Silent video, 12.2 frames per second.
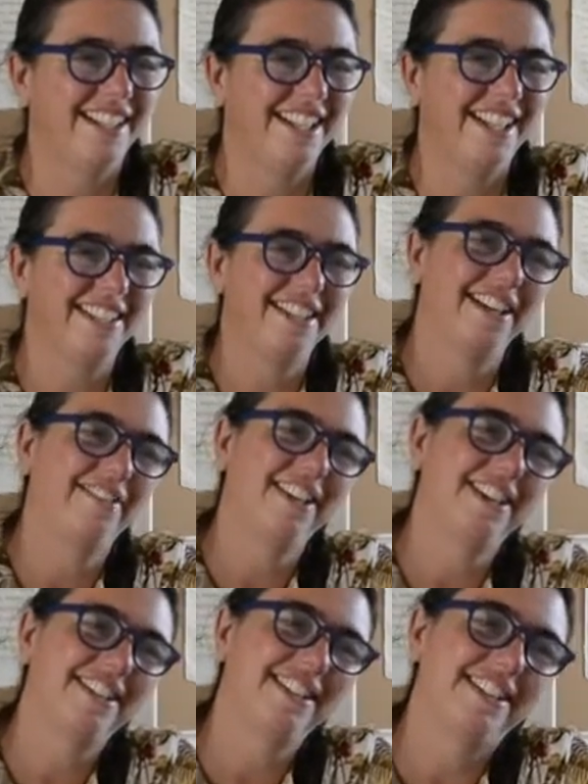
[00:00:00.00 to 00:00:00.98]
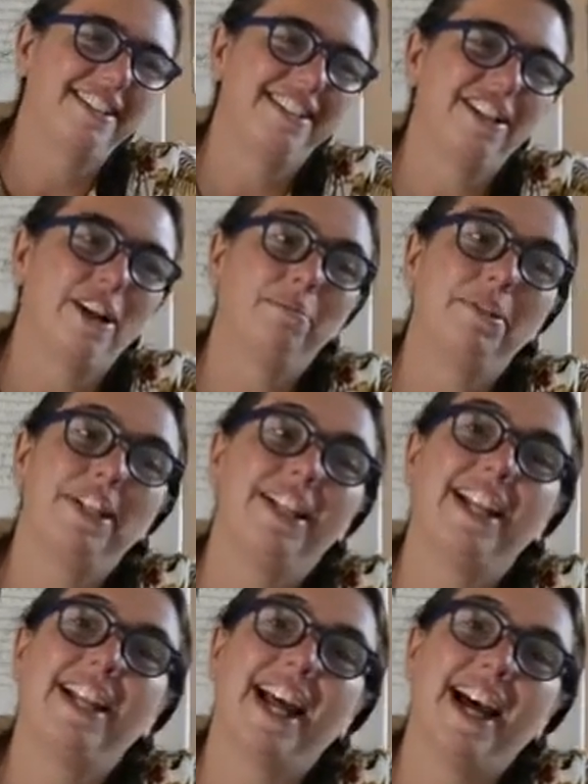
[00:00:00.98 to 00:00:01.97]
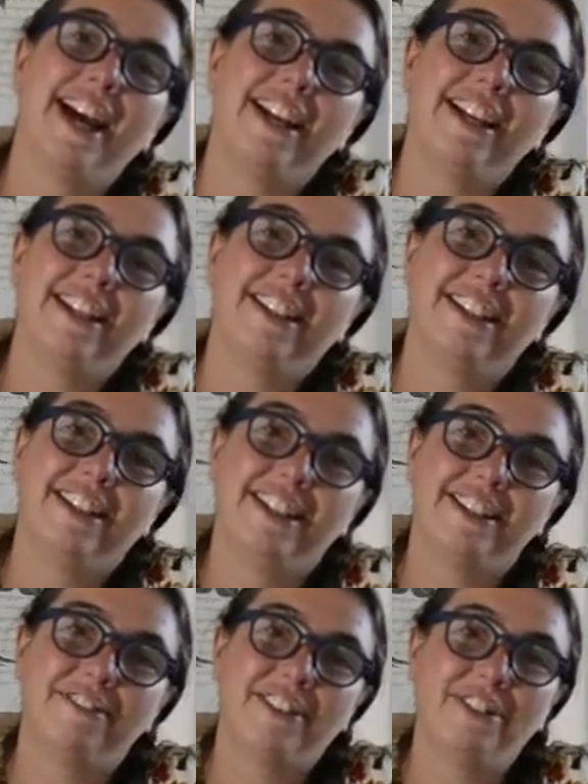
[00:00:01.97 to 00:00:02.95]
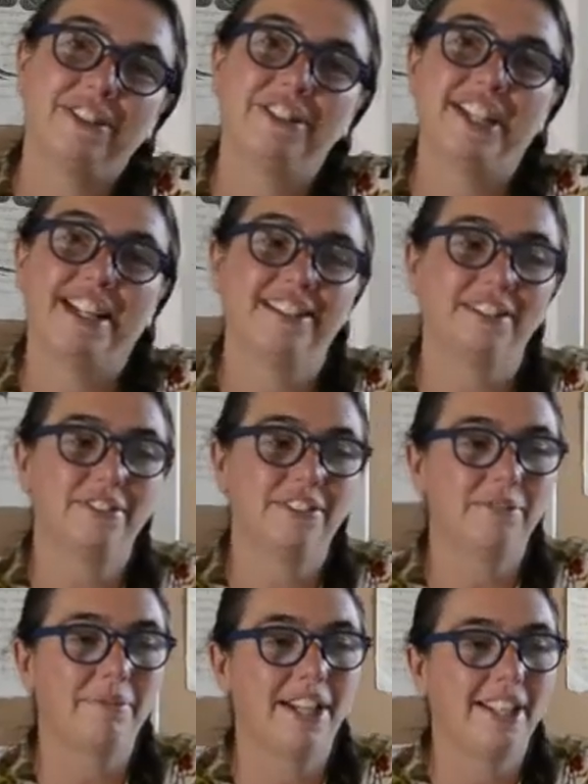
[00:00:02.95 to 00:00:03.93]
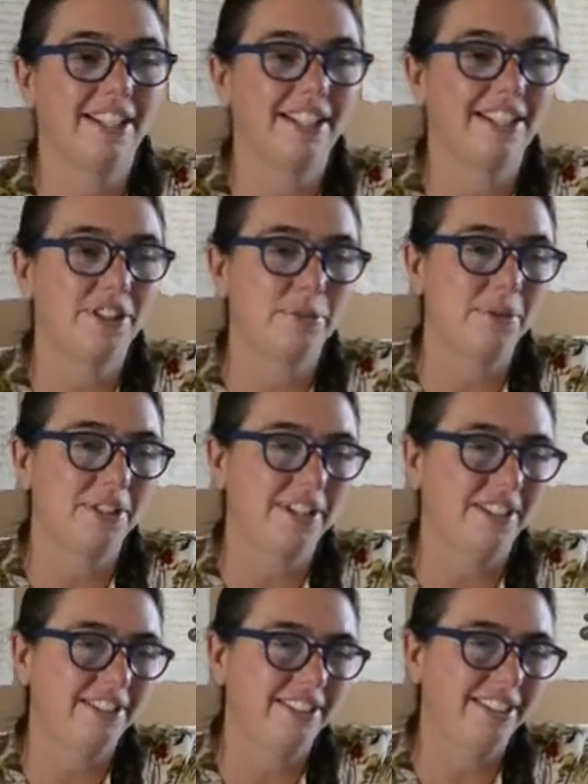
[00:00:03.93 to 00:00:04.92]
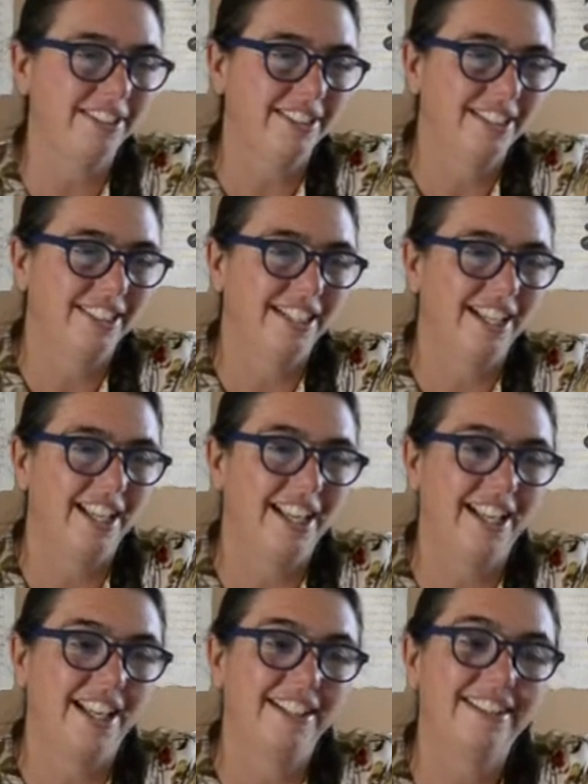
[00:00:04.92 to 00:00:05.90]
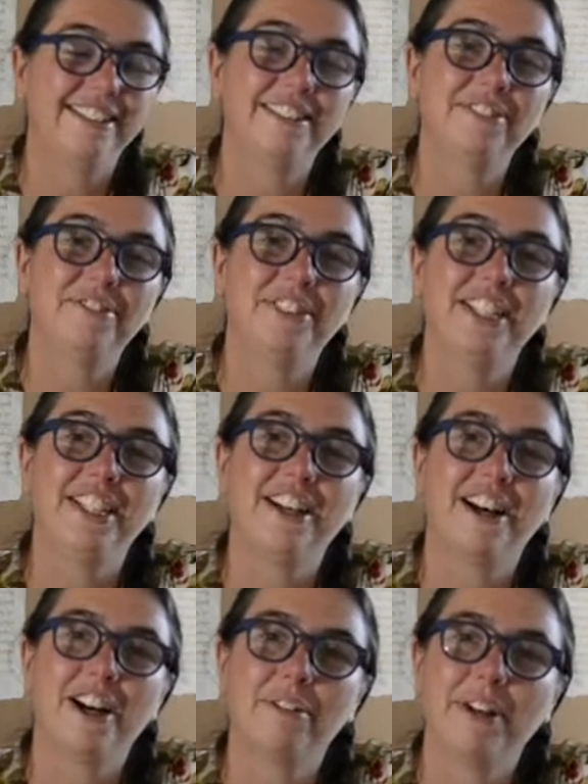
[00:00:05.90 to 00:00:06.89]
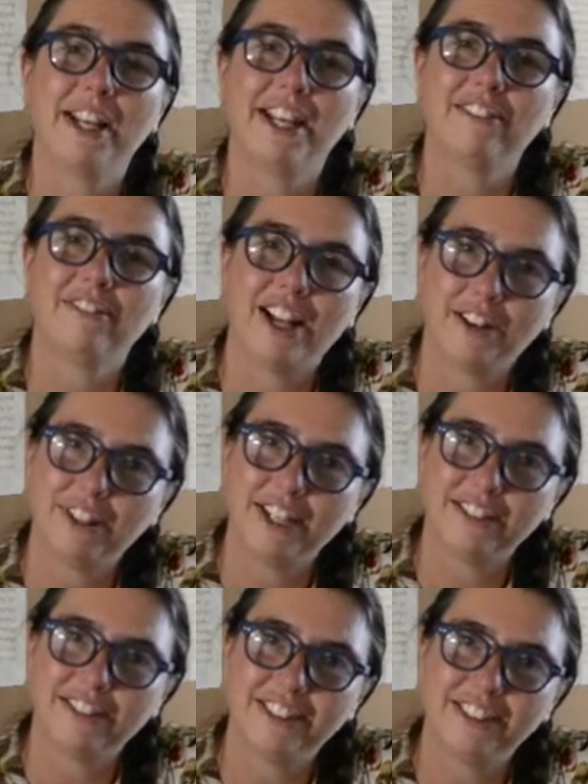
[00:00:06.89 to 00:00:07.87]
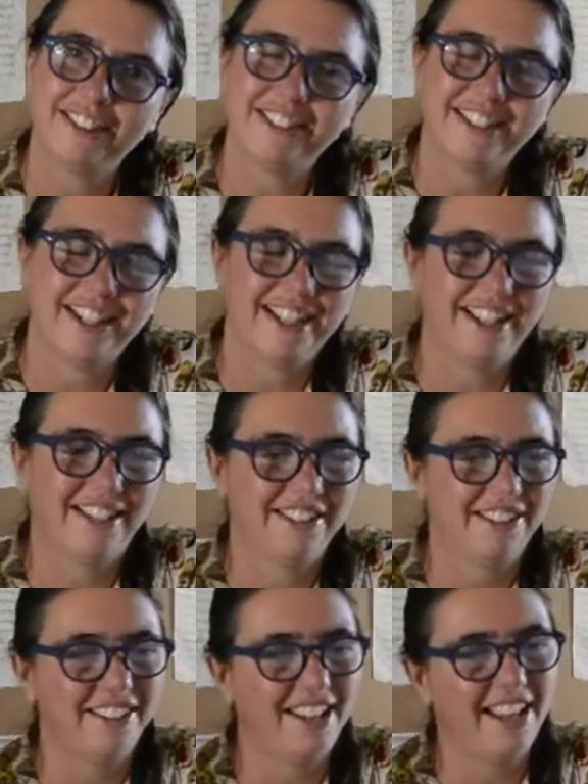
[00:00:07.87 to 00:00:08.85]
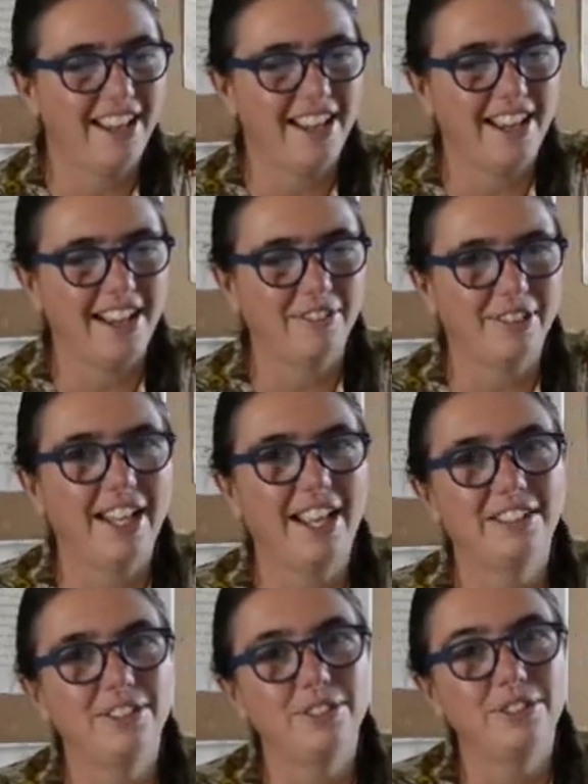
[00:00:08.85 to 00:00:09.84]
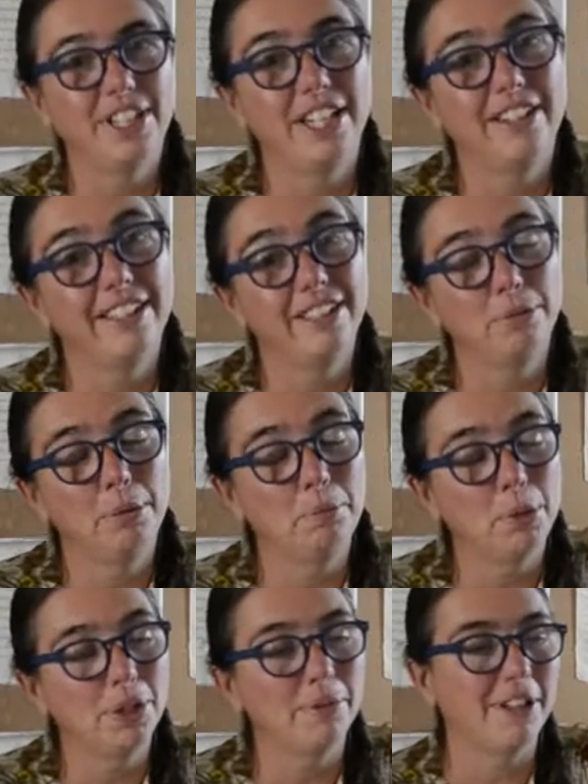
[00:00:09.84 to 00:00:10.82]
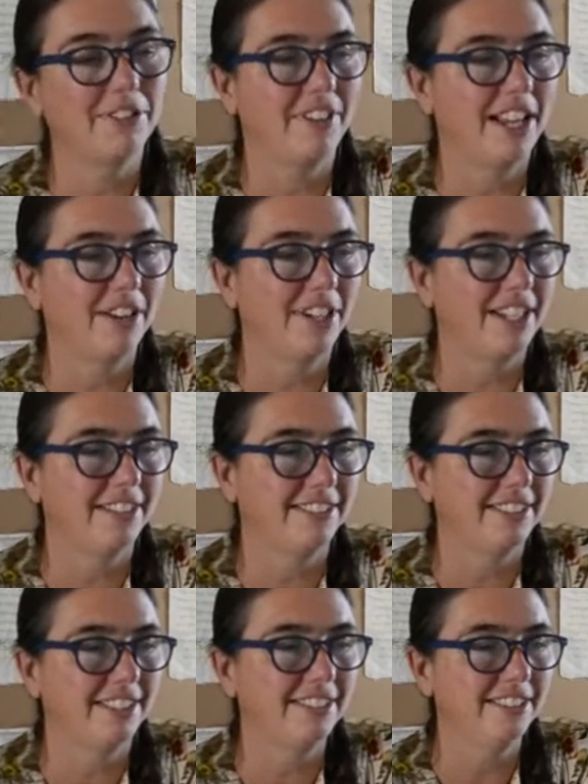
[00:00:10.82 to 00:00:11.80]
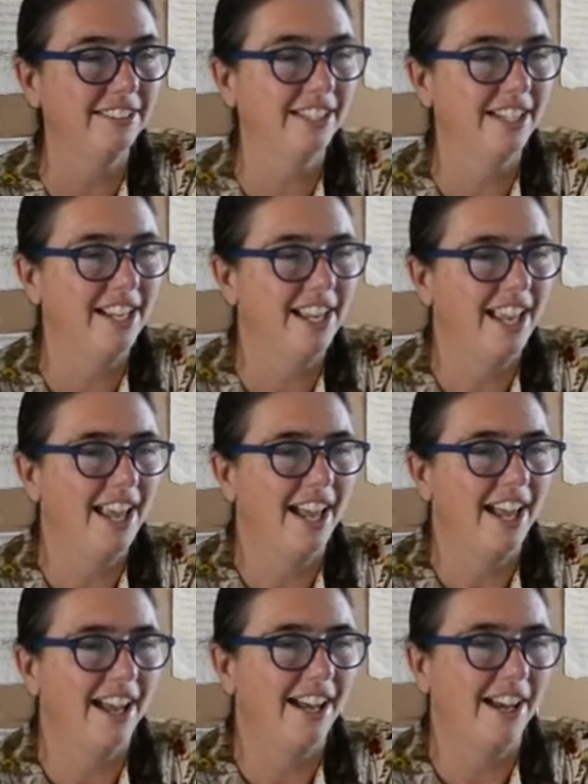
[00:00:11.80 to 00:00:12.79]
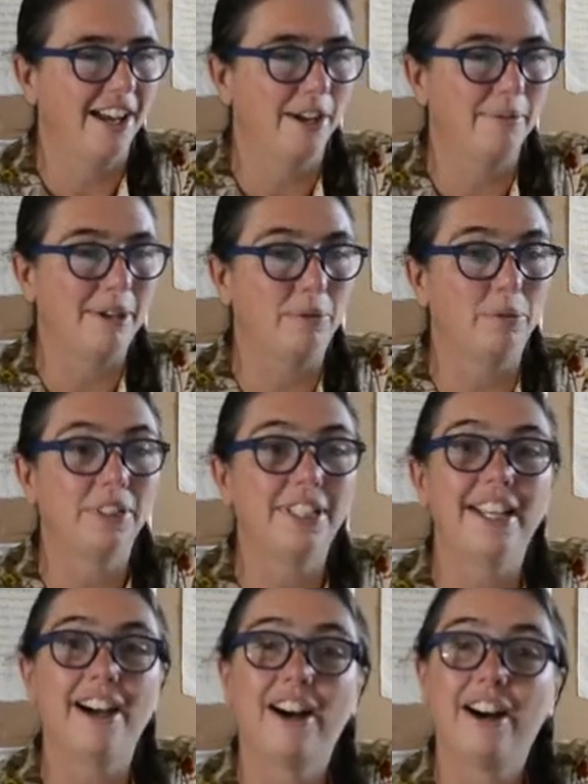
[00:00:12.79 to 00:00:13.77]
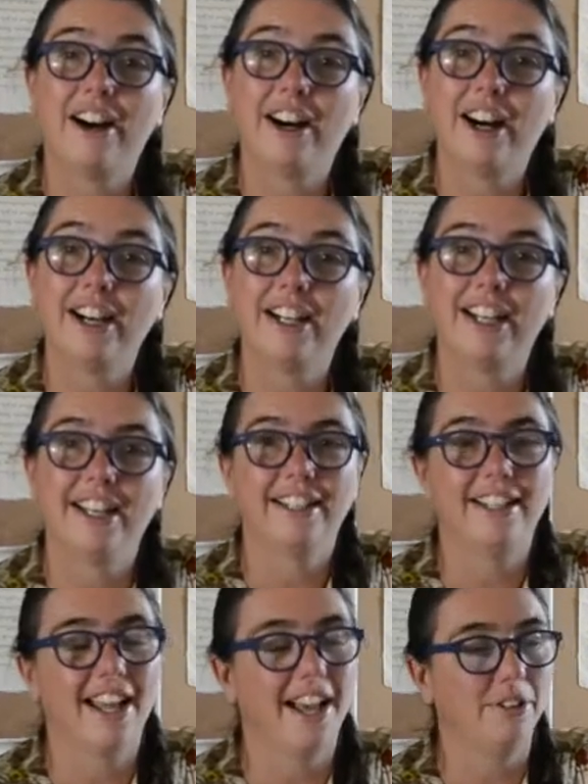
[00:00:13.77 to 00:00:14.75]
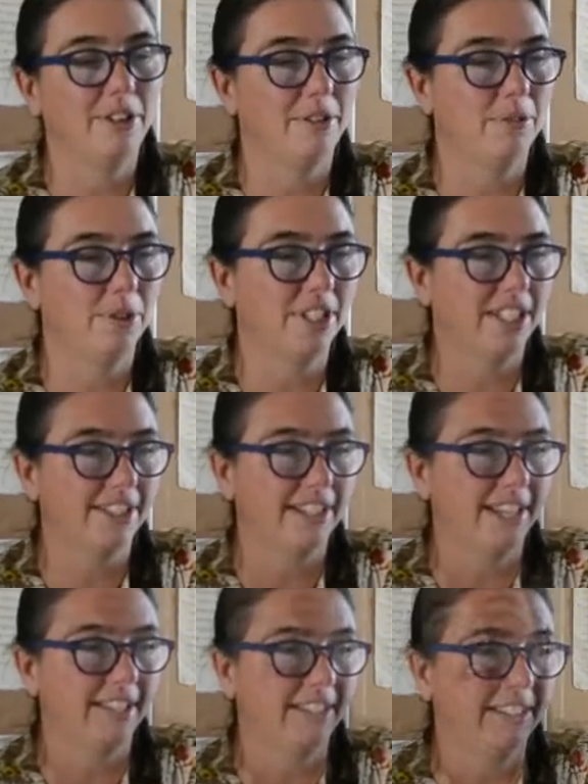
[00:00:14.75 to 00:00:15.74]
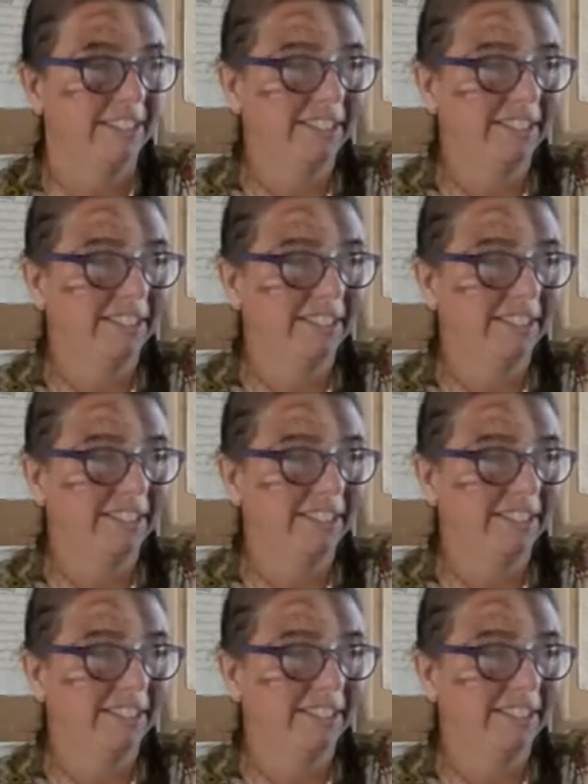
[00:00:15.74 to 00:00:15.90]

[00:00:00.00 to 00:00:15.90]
SCF Essences is a company that I founded together with my husband Santi, and we are making flower essences. And today I would like to share a little bit more about flower essences, about what they are and how they work exactly.